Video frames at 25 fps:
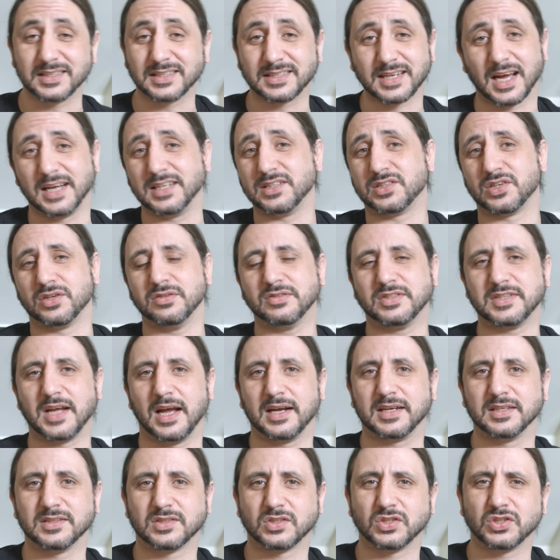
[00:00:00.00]
take 2
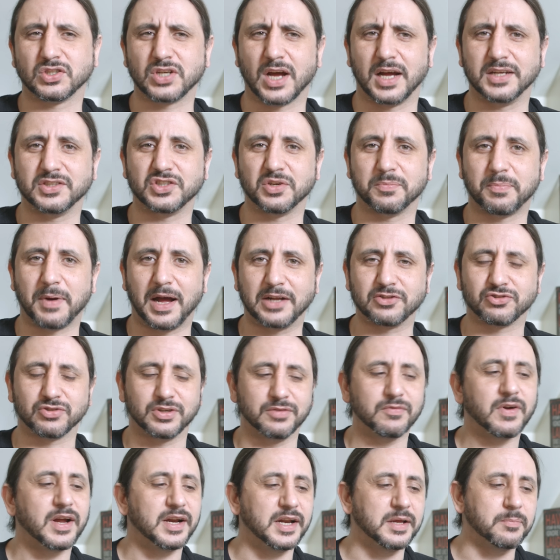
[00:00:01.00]
seconds to change a battery,
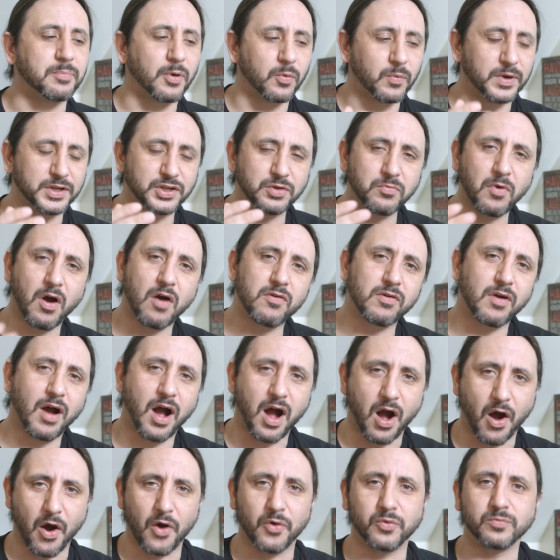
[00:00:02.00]
really. But when you are at
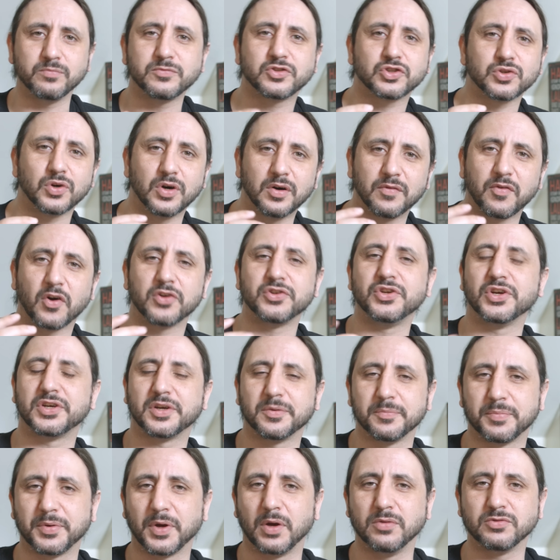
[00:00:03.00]
home, sort of on your
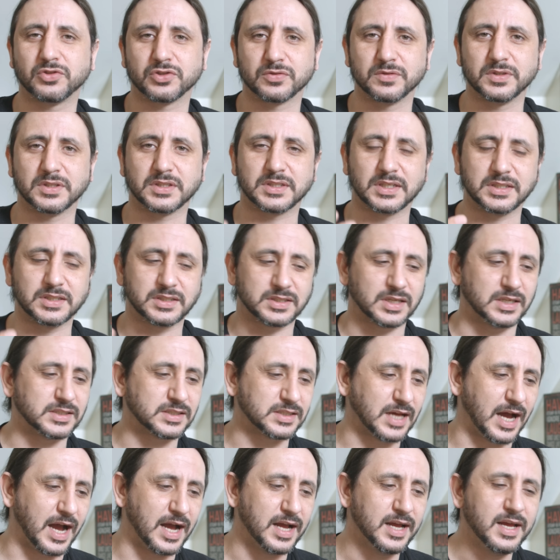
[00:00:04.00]
computer and things like
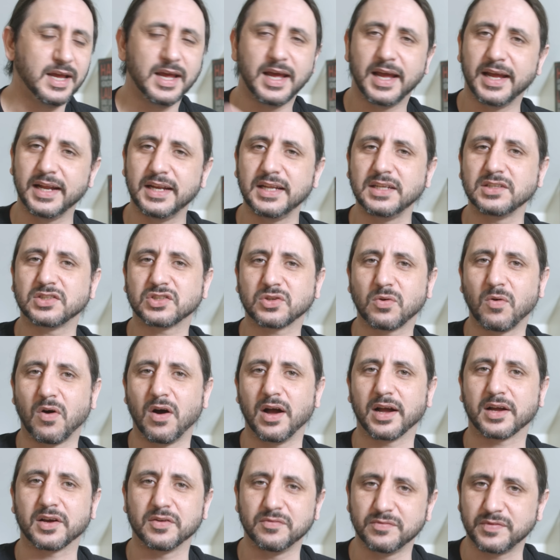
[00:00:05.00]
that, it is
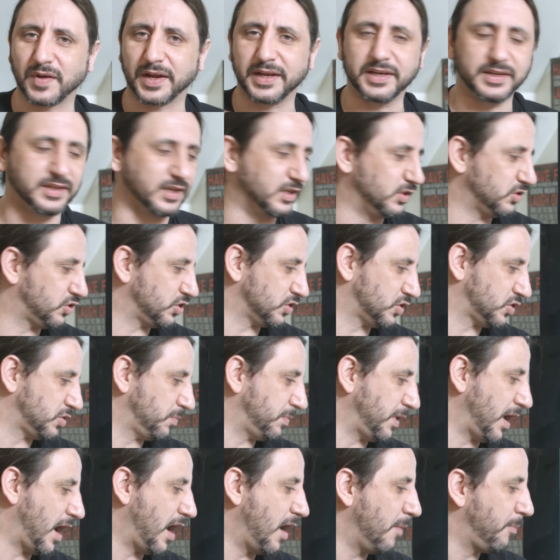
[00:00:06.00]
quite convenient just to
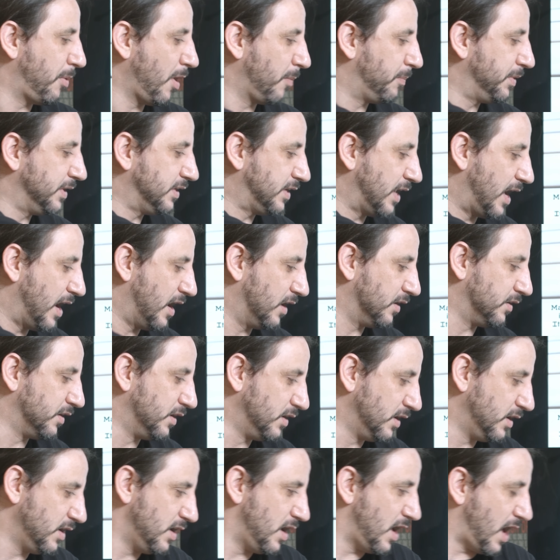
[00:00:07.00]
be able to pop it down
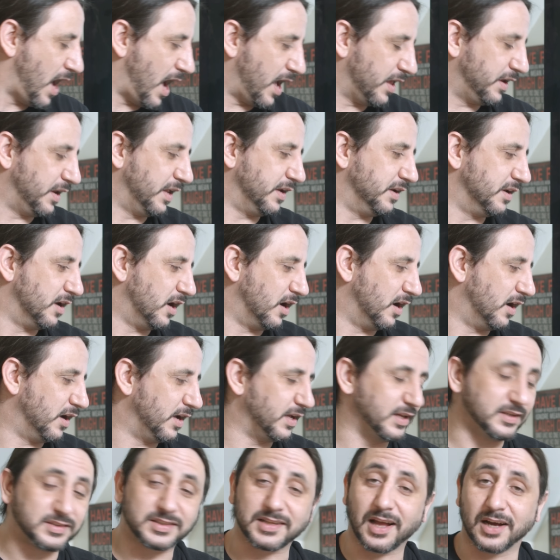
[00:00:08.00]
and then
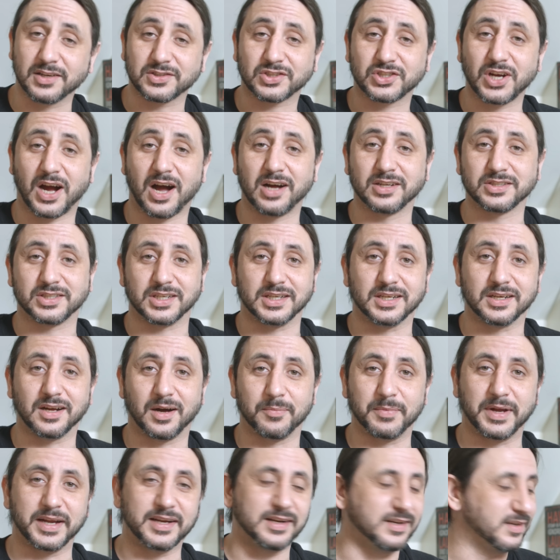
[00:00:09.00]
it starts charging. I
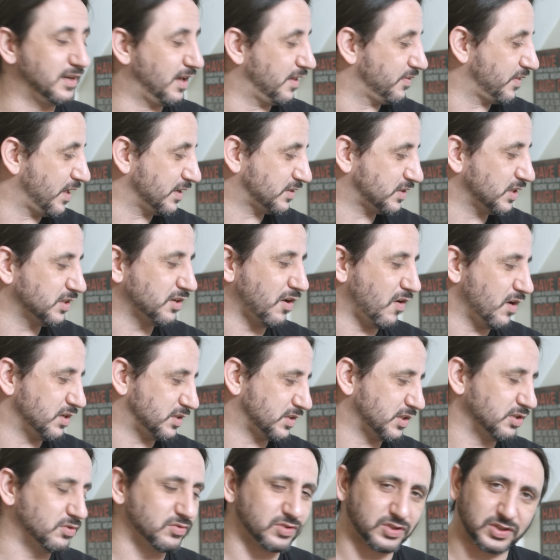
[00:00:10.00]
mean, that's a
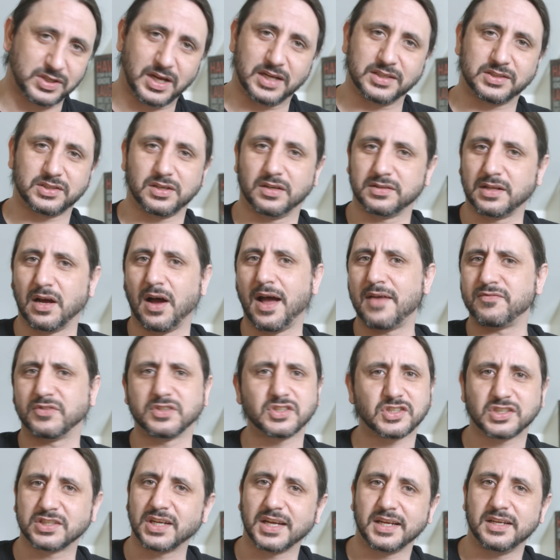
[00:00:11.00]
nice little touch. I haven't
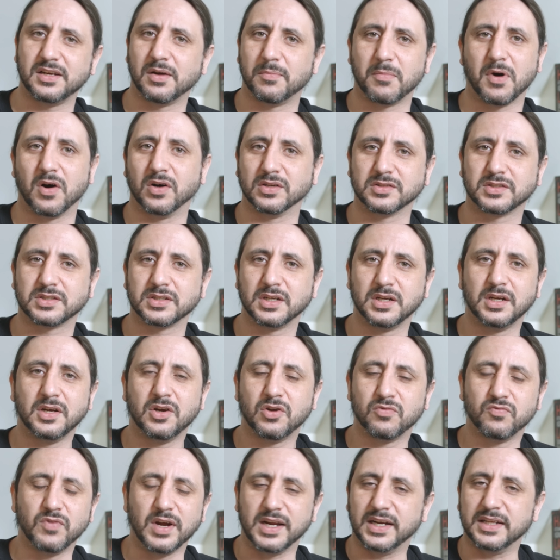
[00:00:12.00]
seen a mod
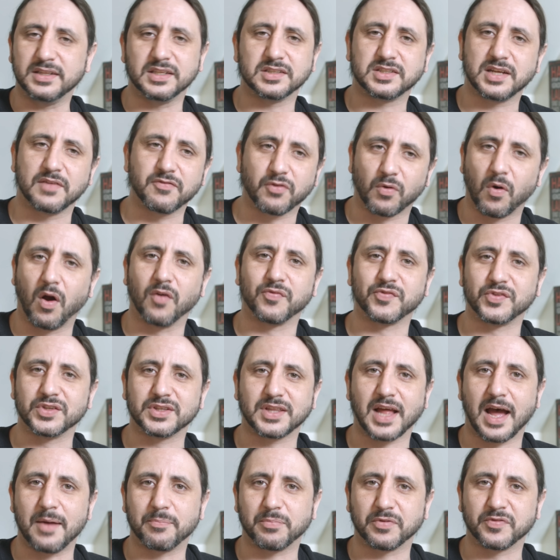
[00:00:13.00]
really that's ever offered
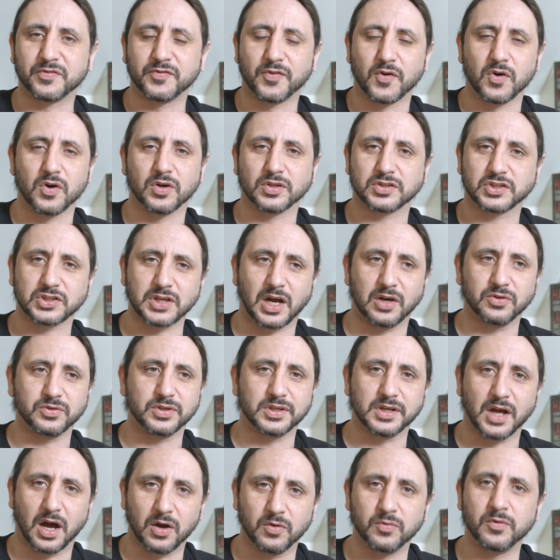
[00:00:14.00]
that before, so you
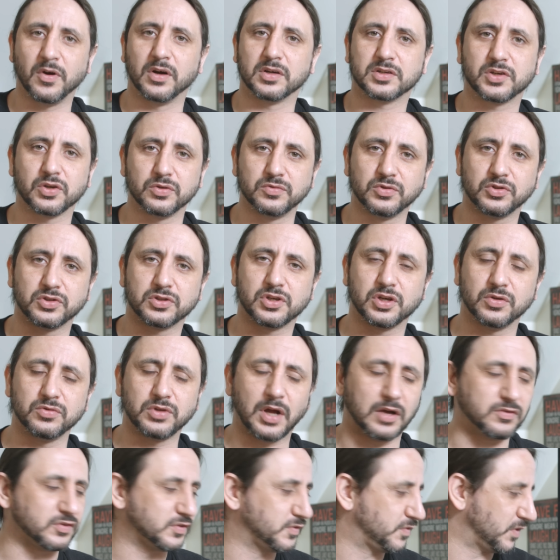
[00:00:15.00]
know,
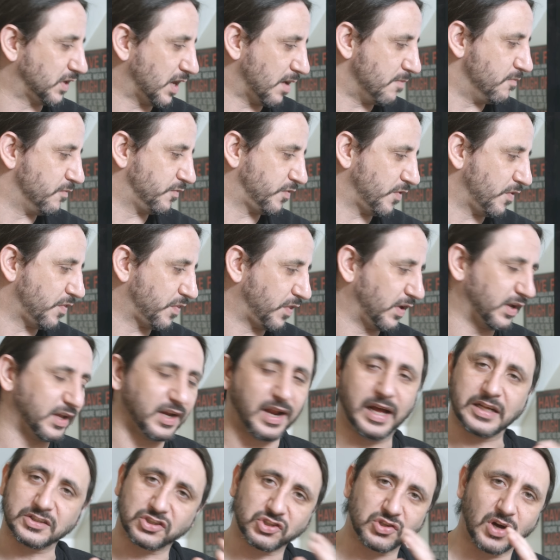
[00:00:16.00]
kudos for them for thinking
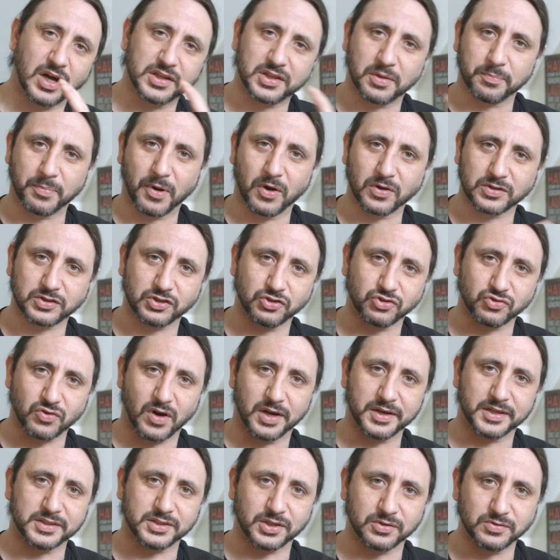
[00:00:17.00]
outside the box and
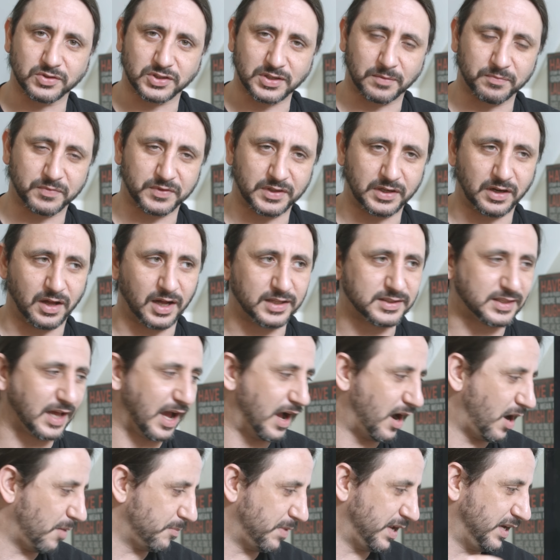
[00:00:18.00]
trying to do something like
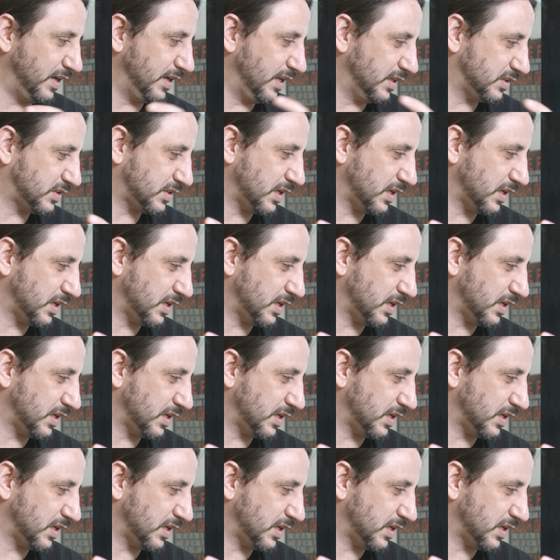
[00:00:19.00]
that. I mean,